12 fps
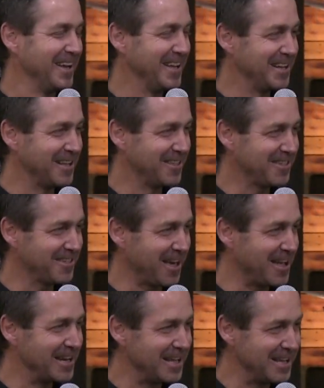It is
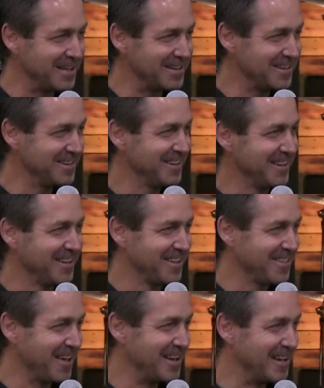Chélene.
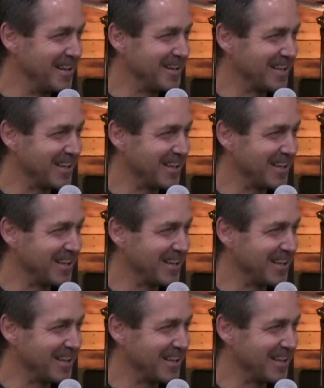Chélene,